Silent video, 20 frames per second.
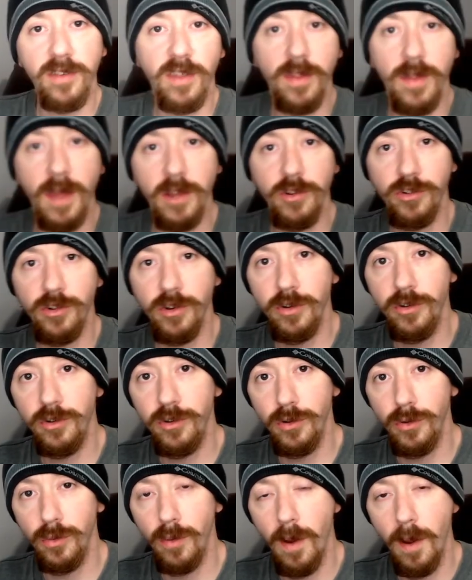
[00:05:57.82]
that should
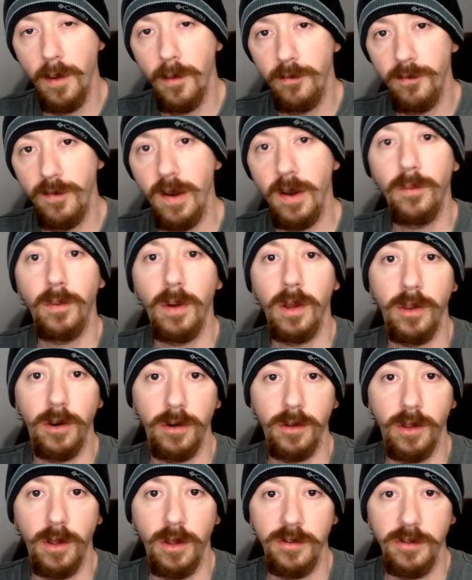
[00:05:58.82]
do very well in a
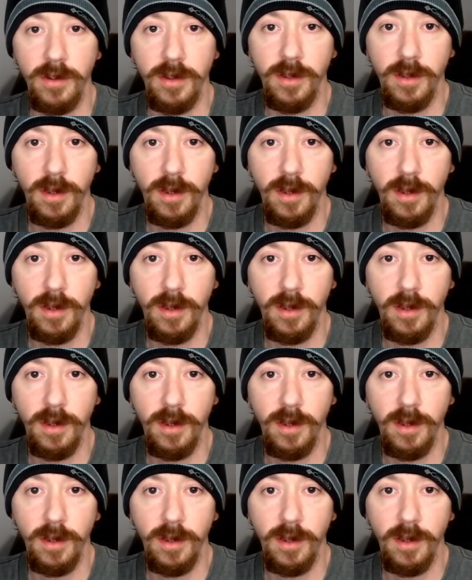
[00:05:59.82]
closet.